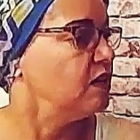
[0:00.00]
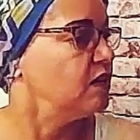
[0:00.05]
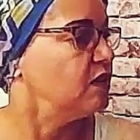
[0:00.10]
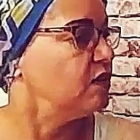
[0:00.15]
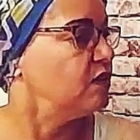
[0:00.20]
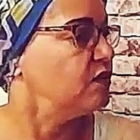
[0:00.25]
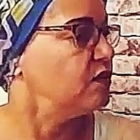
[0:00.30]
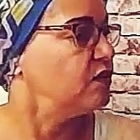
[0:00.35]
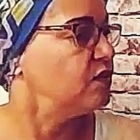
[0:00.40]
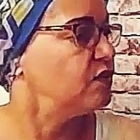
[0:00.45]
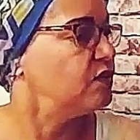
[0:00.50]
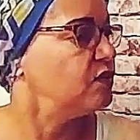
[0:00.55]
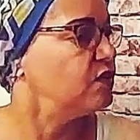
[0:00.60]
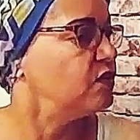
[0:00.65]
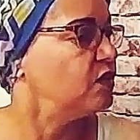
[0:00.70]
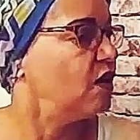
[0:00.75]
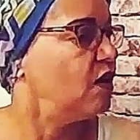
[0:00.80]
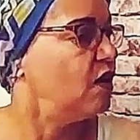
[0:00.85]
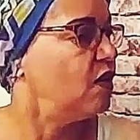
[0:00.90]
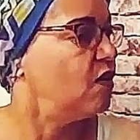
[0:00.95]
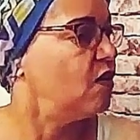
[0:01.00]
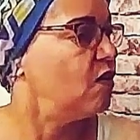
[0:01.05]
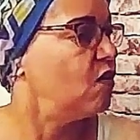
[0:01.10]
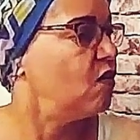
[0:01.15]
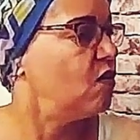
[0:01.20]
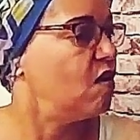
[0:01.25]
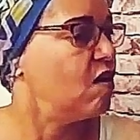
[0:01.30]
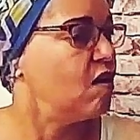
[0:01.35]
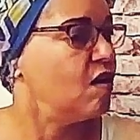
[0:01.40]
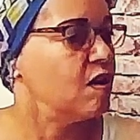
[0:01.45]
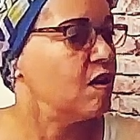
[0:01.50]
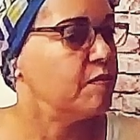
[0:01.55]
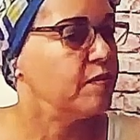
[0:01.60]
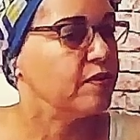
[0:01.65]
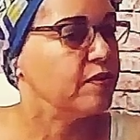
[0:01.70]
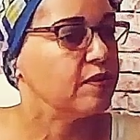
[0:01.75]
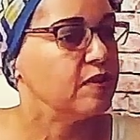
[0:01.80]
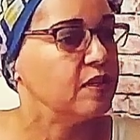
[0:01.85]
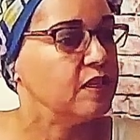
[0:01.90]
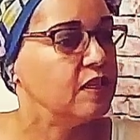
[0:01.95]
So
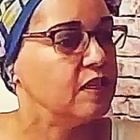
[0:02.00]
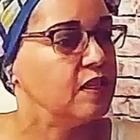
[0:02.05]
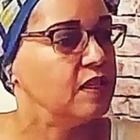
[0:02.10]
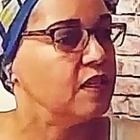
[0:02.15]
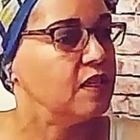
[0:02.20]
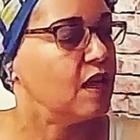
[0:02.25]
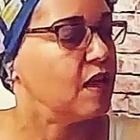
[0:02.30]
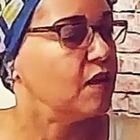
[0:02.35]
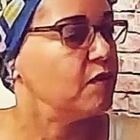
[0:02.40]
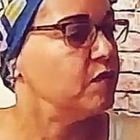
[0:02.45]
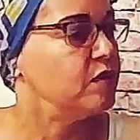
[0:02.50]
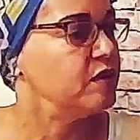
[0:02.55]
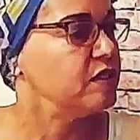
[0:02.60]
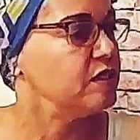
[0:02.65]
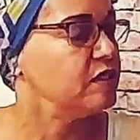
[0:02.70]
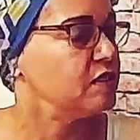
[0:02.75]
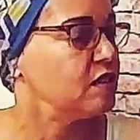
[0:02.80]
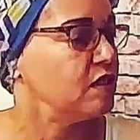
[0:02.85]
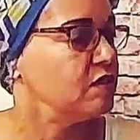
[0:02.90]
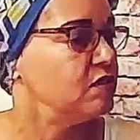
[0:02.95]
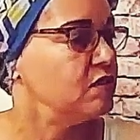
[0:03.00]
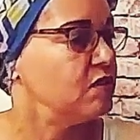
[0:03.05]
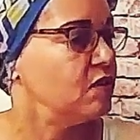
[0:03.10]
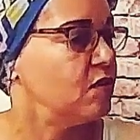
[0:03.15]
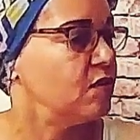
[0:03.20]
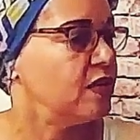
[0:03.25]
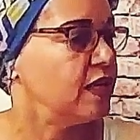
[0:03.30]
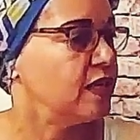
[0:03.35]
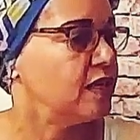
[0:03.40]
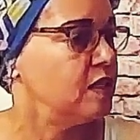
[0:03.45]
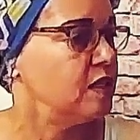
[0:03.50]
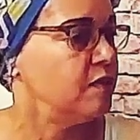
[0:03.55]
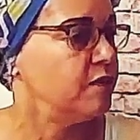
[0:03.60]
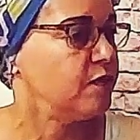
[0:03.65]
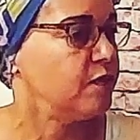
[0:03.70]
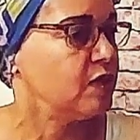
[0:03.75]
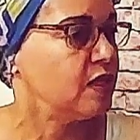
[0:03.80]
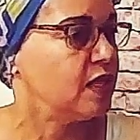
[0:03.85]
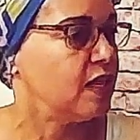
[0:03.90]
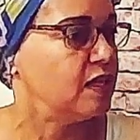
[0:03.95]
Aubrey, I wish, you know what, I keep
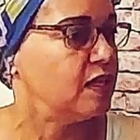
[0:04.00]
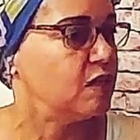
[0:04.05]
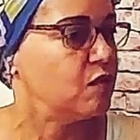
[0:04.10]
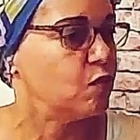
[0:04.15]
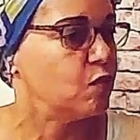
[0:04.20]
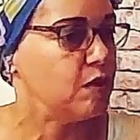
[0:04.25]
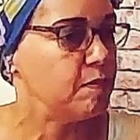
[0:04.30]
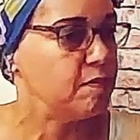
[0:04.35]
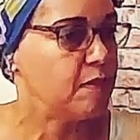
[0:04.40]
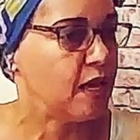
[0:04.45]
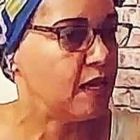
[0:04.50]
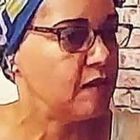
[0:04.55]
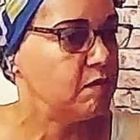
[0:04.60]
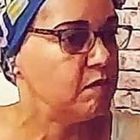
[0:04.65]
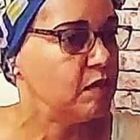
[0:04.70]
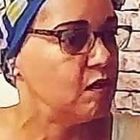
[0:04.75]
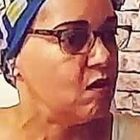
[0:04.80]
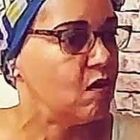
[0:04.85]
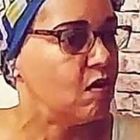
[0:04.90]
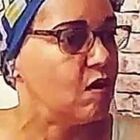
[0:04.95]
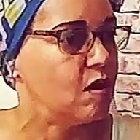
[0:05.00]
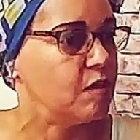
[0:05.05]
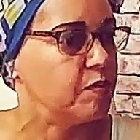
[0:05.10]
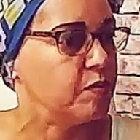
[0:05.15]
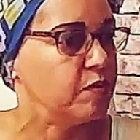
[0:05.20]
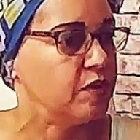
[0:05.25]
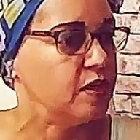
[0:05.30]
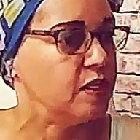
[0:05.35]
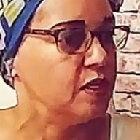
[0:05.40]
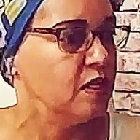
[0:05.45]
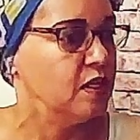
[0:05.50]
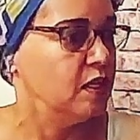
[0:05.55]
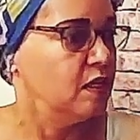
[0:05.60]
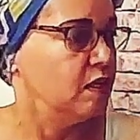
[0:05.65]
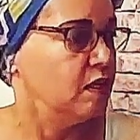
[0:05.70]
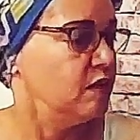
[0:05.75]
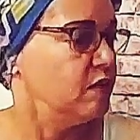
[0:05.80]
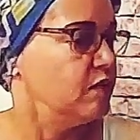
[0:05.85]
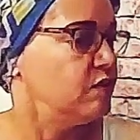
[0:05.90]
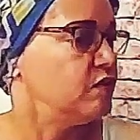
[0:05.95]
forgetting. Remind me, Aubrey,
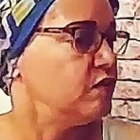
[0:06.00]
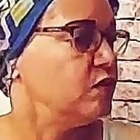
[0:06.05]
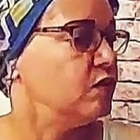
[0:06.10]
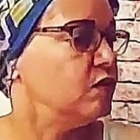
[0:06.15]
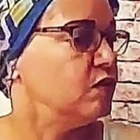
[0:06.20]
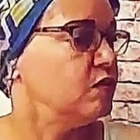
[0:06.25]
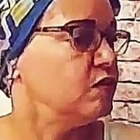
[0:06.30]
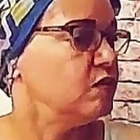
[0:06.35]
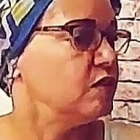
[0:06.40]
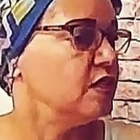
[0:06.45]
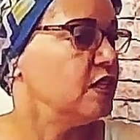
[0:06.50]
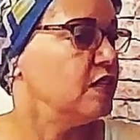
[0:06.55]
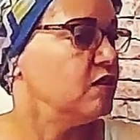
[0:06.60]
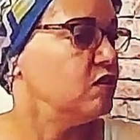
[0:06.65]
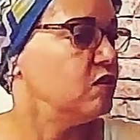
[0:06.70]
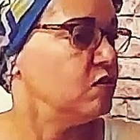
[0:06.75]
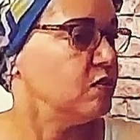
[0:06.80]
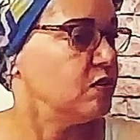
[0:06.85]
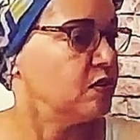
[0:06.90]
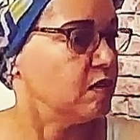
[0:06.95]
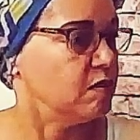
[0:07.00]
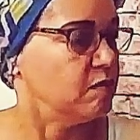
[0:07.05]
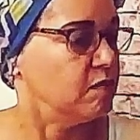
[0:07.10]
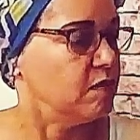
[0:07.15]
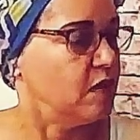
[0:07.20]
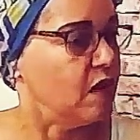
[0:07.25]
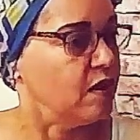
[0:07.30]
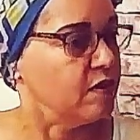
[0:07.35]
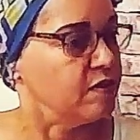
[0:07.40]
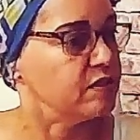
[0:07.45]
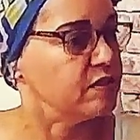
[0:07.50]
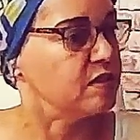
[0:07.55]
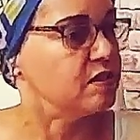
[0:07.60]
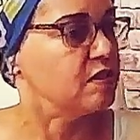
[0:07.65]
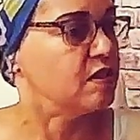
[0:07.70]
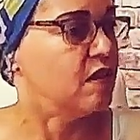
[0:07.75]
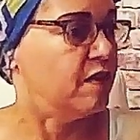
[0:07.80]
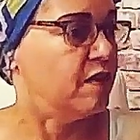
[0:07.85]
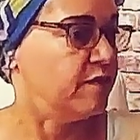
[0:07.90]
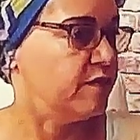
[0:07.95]
to send you some art
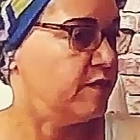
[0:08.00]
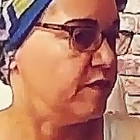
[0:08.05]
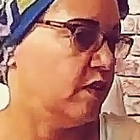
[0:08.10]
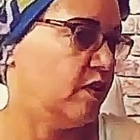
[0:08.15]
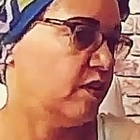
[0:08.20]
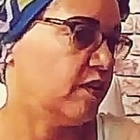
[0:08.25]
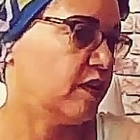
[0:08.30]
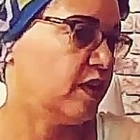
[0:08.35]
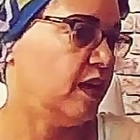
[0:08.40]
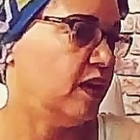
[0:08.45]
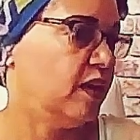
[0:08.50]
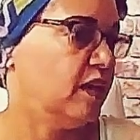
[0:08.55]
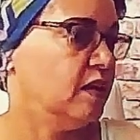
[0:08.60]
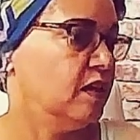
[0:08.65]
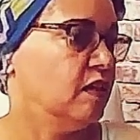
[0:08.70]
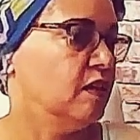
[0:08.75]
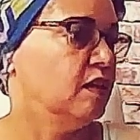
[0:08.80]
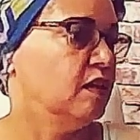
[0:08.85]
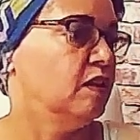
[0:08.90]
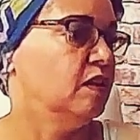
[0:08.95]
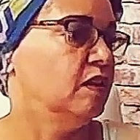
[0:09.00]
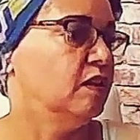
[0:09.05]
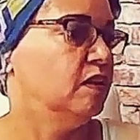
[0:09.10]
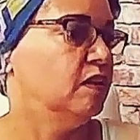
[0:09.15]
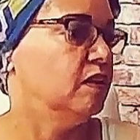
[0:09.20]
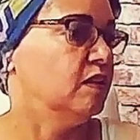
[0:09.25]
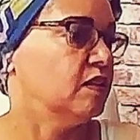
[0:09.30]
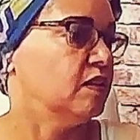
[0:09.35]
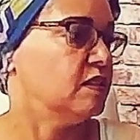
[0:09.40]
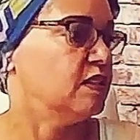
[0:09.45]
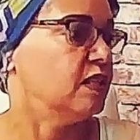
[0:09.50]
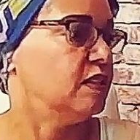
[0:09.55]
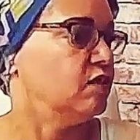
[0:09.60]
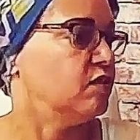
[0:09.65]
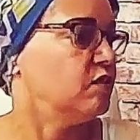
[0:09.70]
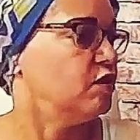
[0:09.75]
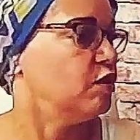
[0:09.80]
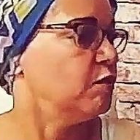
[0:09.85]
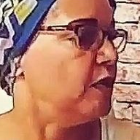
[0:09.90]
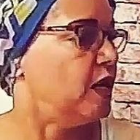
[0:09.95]
stuff, okay? Because I know
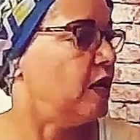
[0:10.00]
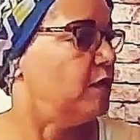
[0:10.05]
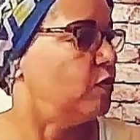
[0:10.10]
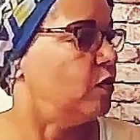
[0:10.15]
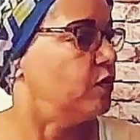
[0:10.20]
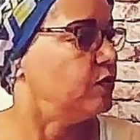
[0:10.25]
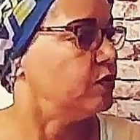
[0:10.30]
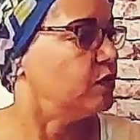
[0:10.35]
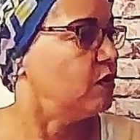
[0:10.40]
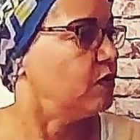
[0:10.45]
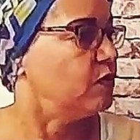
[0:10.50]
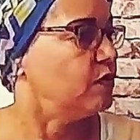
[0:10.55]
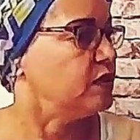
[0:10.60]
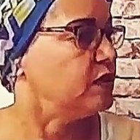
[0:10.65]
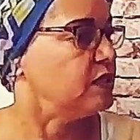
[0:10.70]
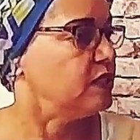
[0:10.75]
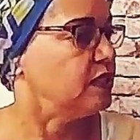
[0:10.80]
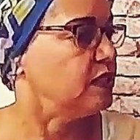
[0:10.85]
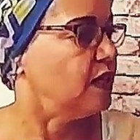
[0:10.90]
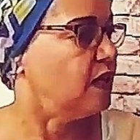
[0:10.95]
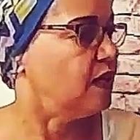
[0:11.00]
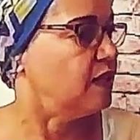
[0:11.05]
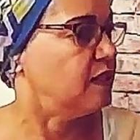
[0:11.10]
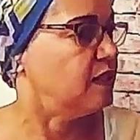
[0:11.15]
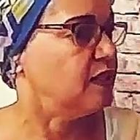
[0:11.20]
your mom won't know what to get.